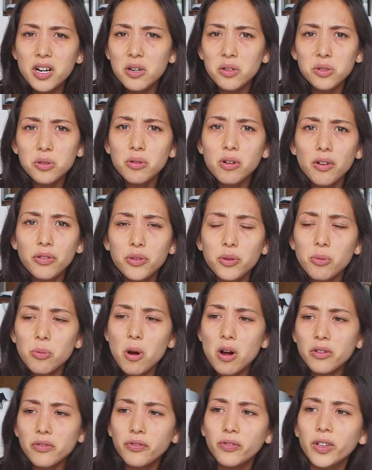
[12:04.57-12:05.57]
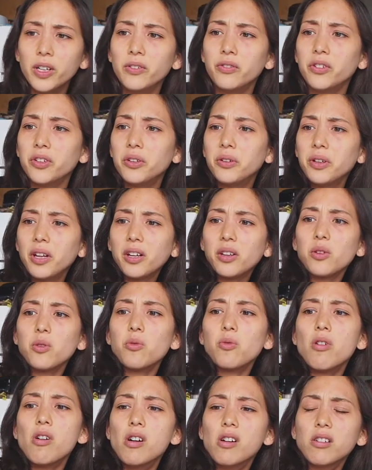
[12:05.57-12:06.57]
I also got the wrong flavor, or like the
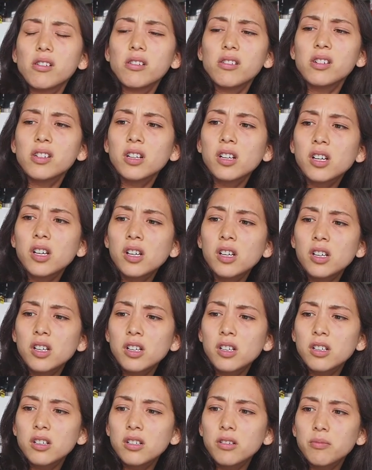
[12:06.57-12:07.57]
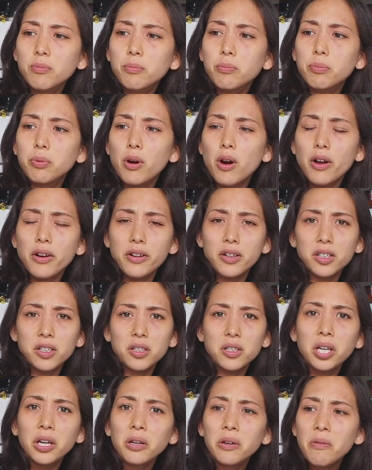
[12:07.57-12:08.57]
wrong
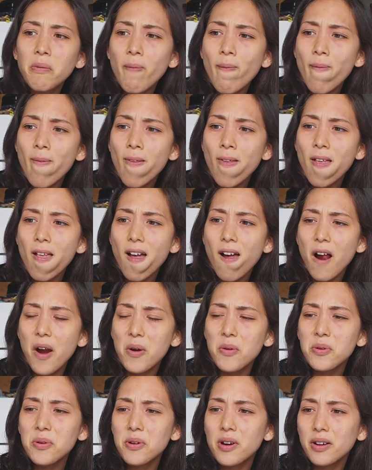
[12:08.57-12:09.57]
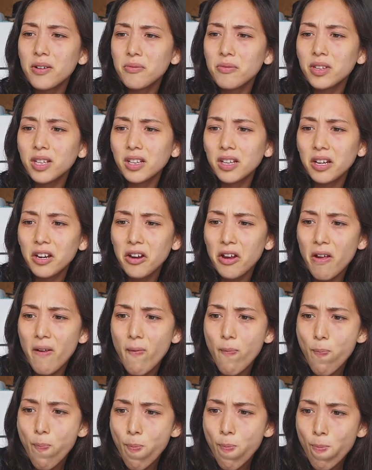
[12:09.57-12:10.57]
product. I don't know, I don't really like
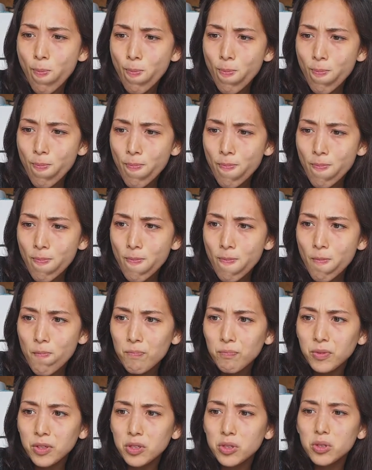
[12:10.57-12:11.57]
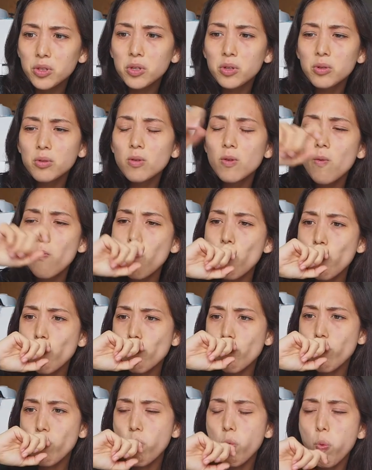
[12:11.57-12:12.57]
it. It's too
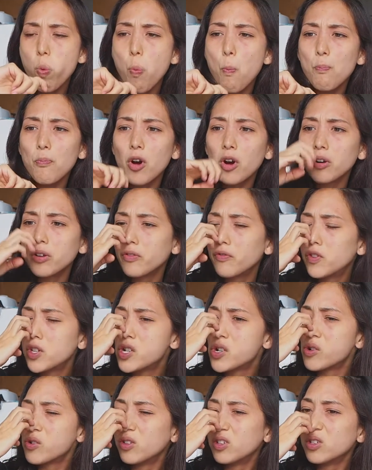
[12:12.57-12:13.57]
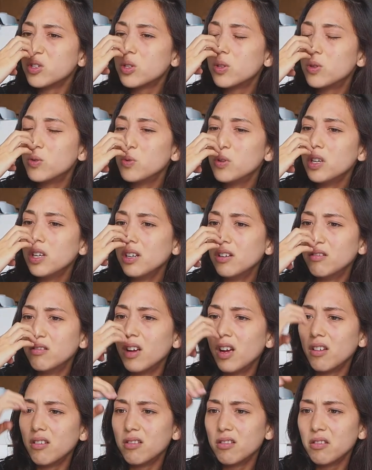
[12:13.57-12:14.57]
artificial and sweet,
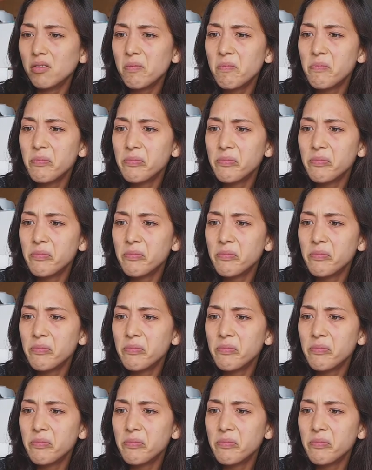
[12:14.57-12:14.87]
and